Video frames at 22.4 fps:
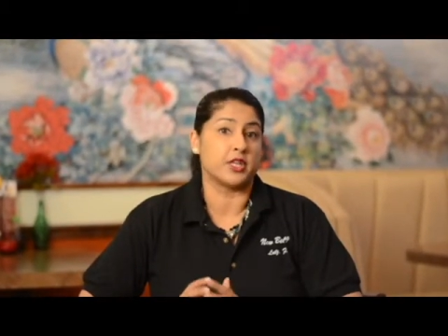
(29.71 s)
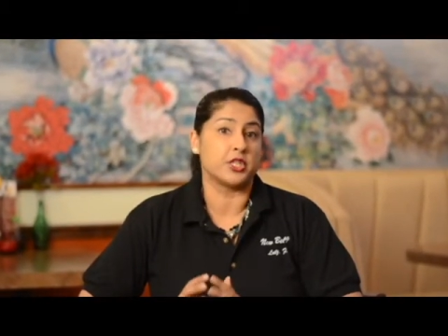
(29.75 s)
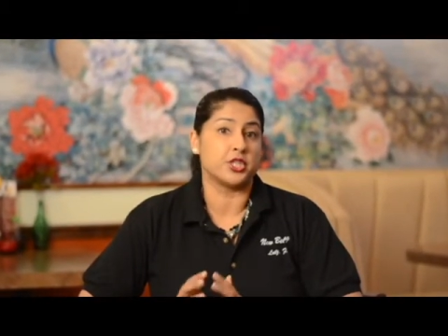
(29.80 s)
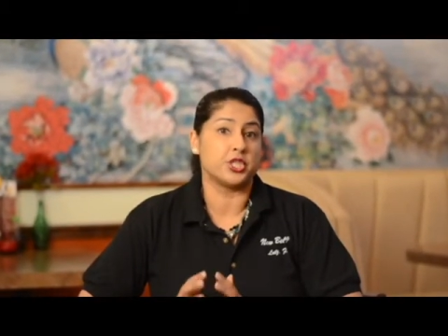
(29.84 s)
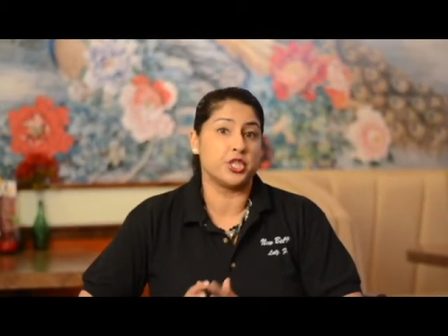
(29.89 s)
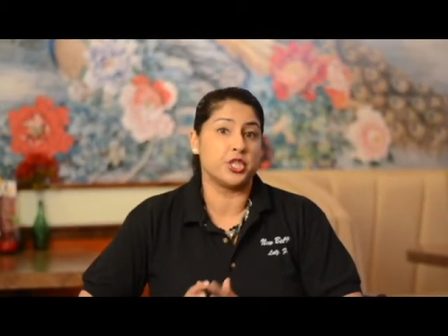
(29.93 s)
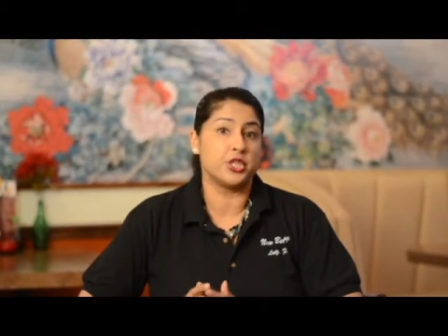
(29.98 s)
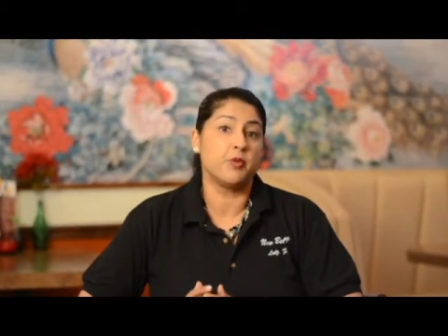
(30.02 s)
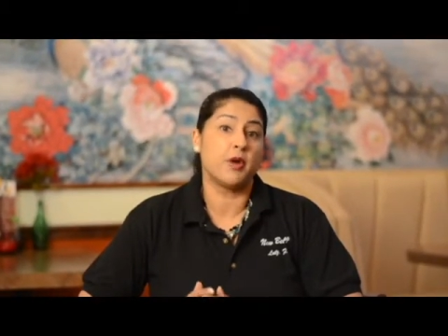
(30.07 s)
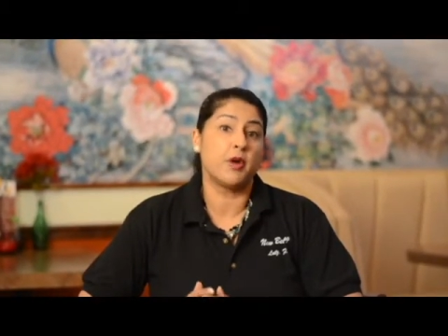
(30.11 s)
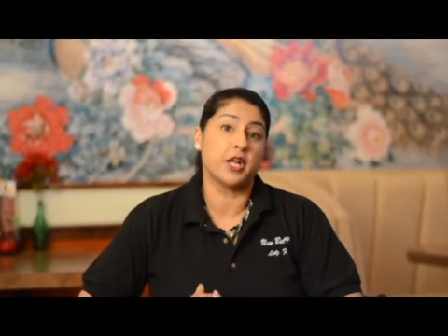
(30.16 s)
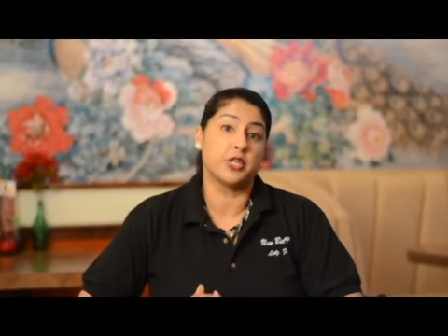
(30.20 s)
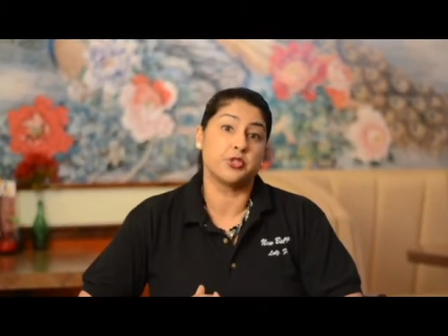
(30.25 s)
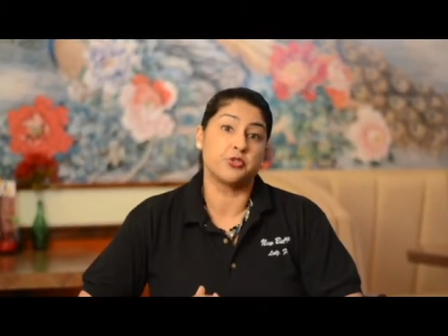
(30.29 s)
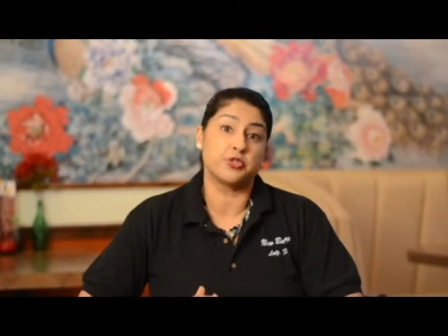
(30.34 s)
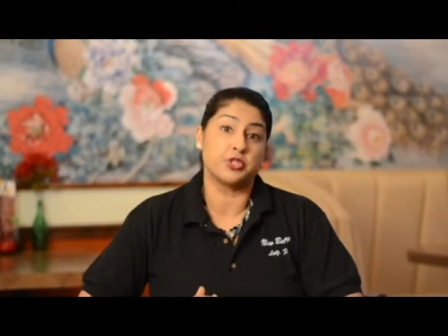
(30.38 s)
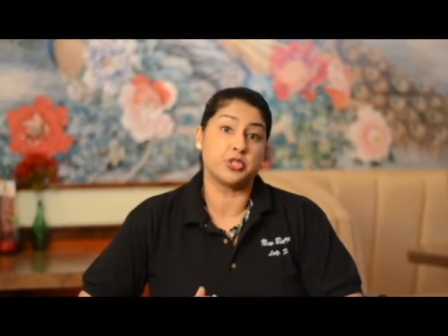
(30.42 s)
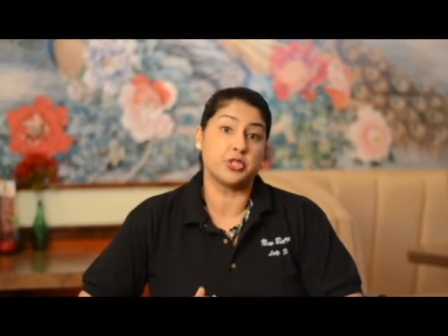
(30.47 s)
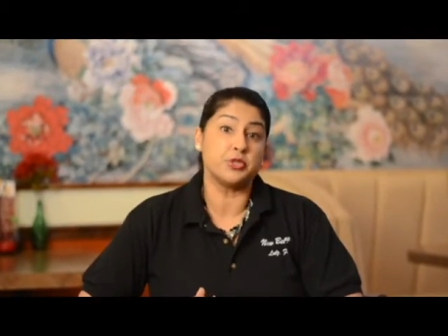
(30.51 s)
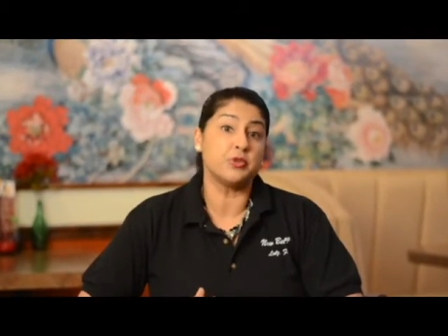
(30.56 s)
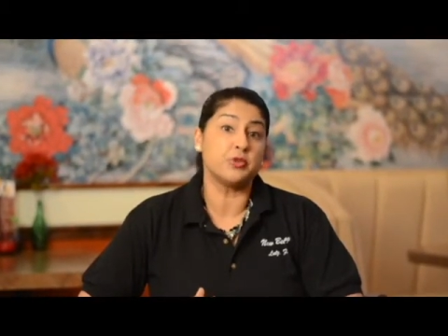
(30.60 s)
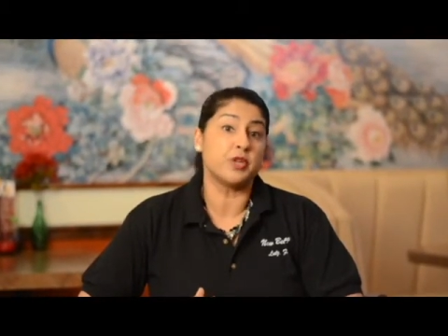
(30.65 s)

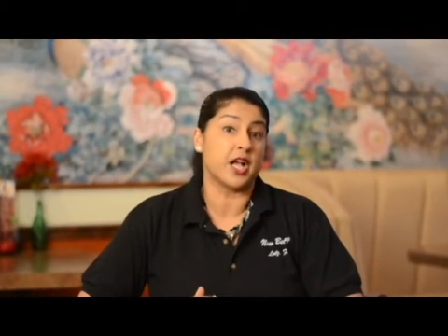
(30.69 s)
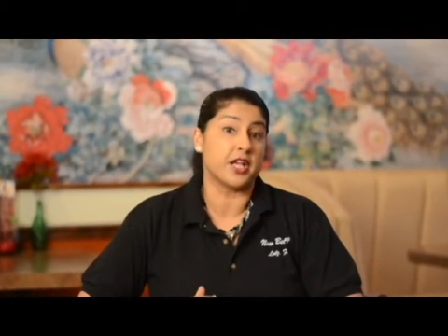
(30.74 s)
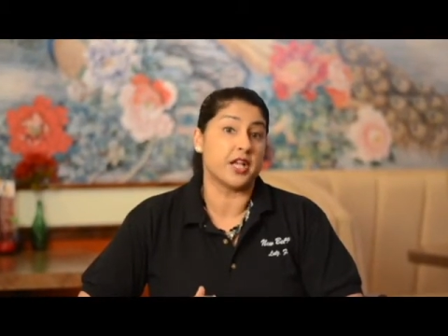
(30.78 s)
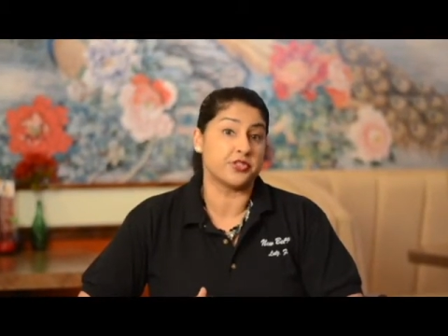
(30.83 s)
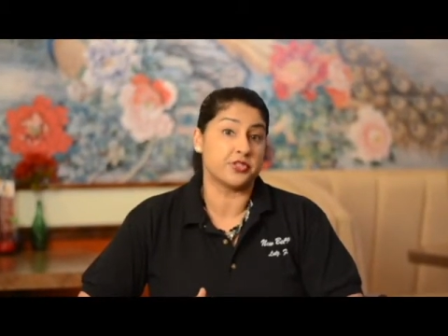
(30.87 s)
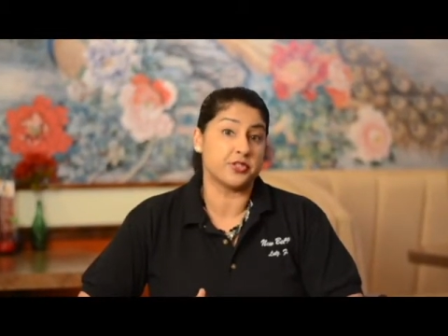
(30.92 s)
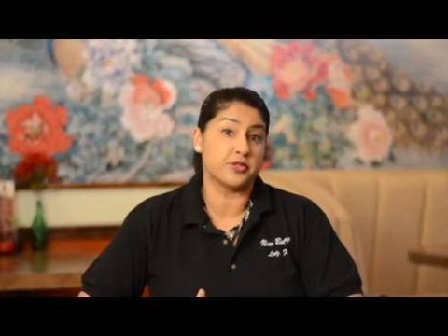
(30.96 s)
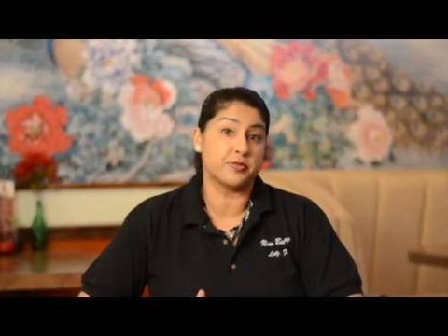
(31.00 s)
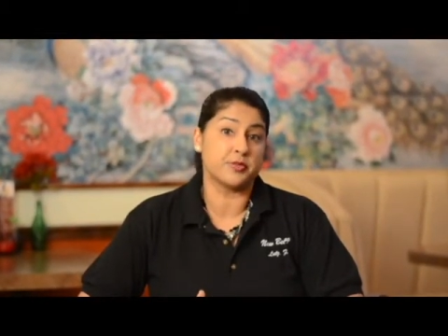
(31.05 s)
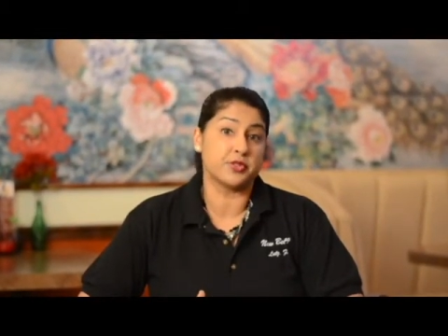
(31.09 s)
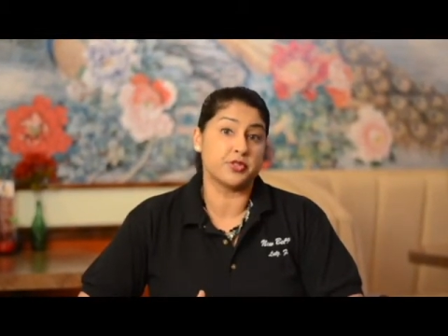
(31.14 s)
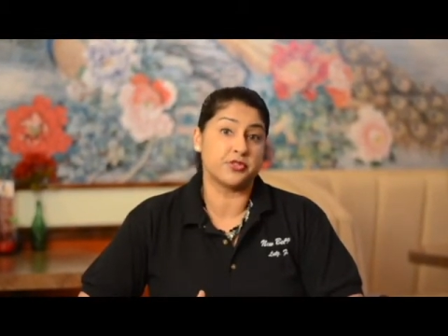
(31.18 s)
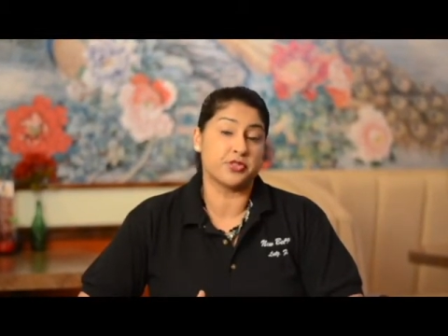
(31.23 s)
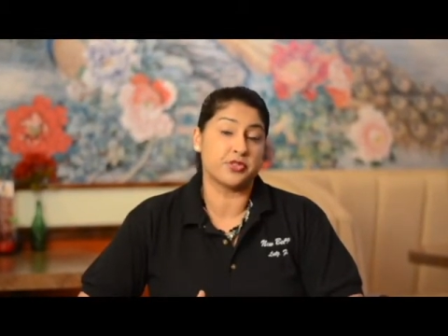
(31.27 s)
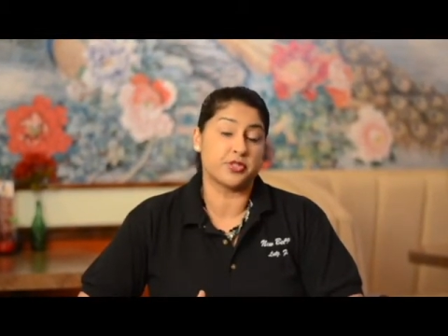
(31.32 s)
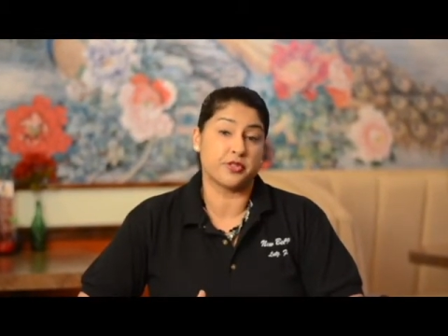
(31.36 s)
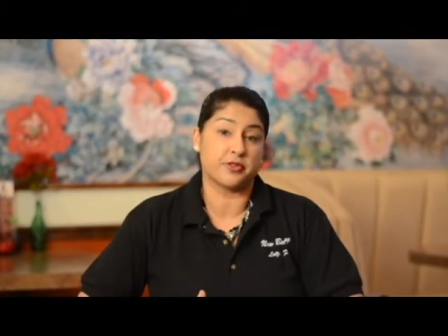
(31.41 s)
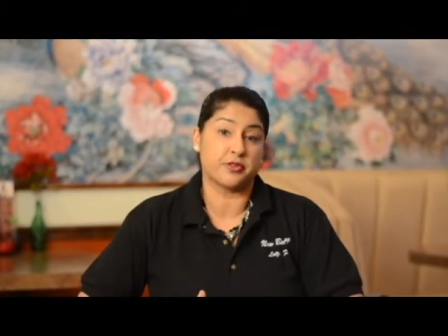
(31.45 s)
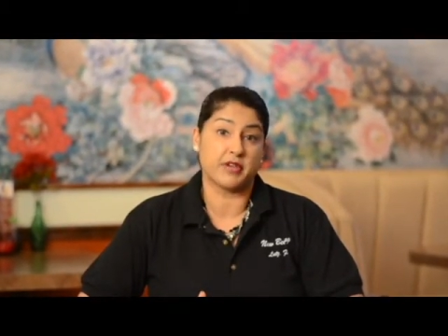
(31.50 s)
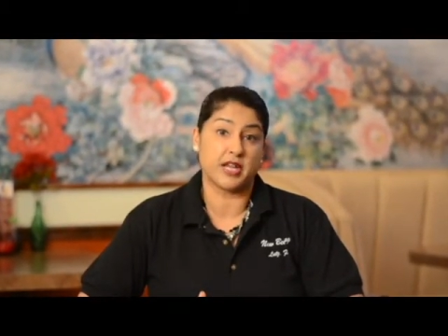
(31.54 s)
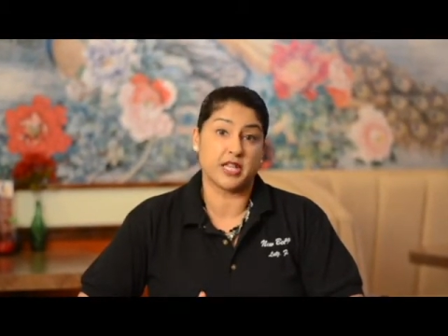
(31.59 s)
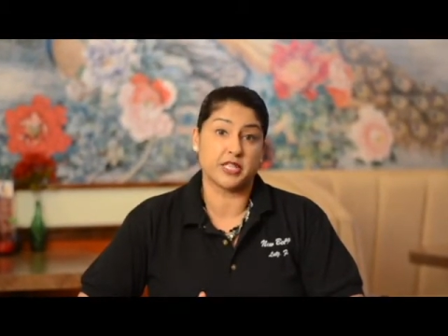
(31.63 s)
200 new customers to
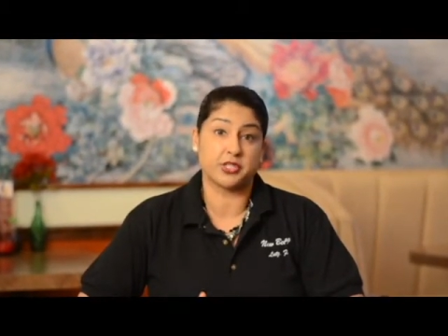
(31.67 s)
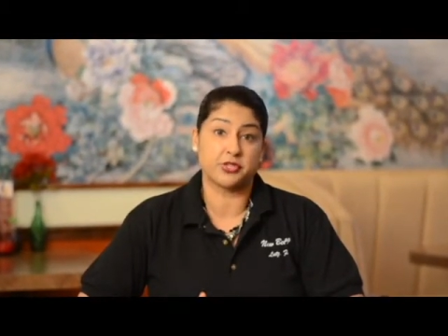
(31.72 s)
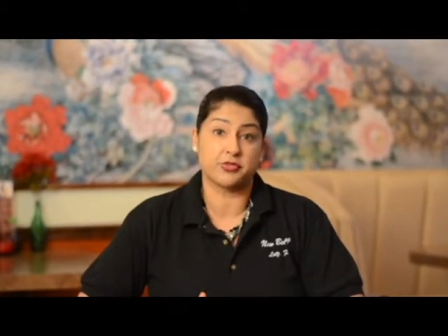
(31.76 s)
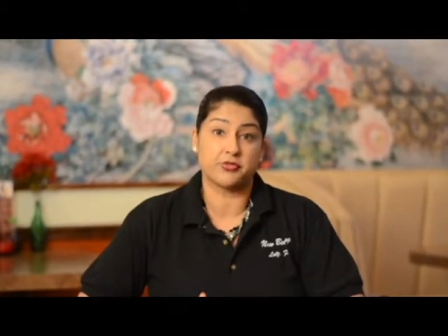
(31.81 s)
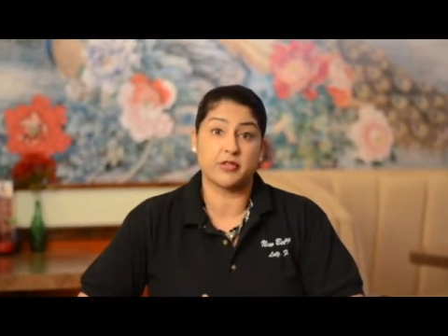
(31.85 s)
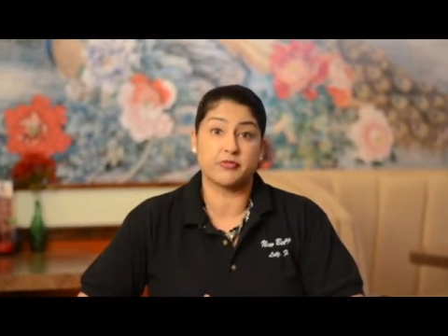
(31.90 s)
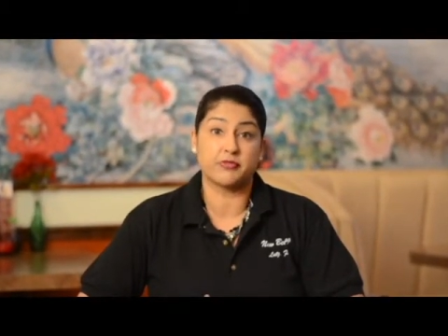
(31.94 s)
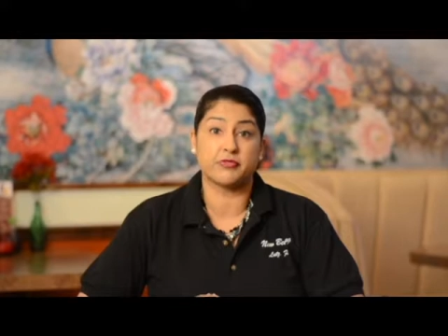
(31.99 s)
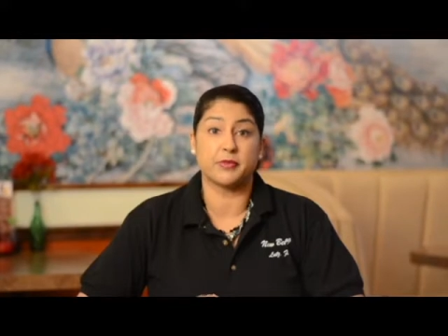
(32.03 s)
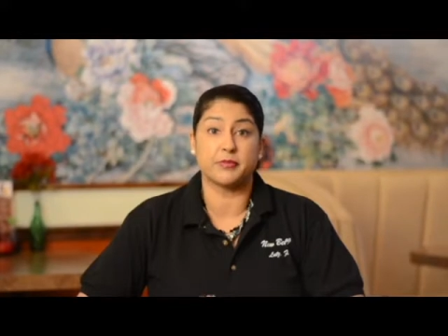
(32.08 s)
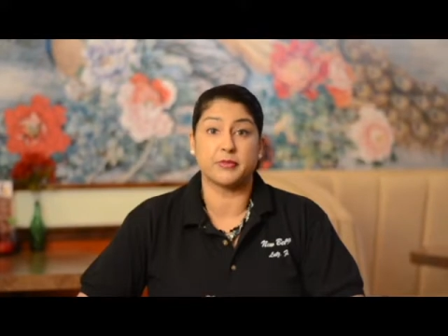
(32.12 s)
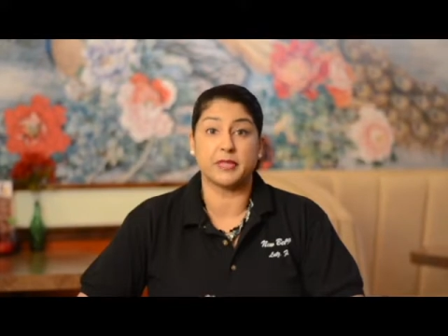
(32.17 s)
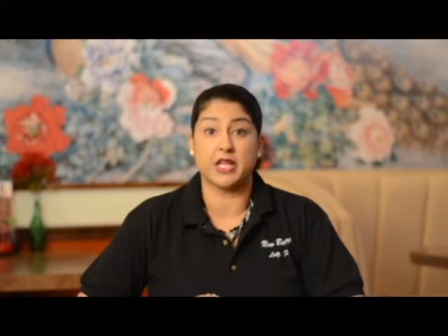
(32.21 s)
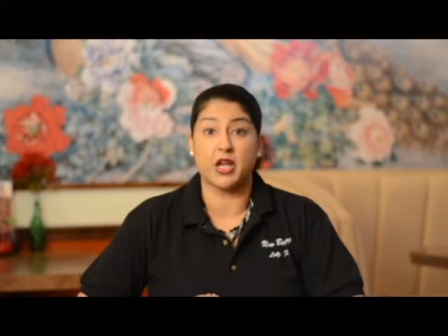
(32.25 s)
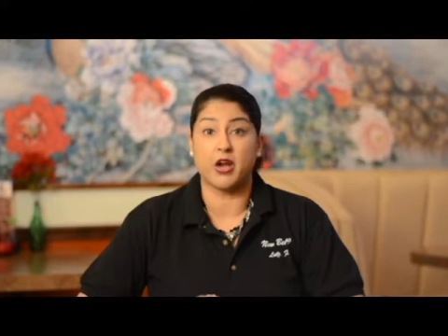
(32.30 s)
the restaurant from the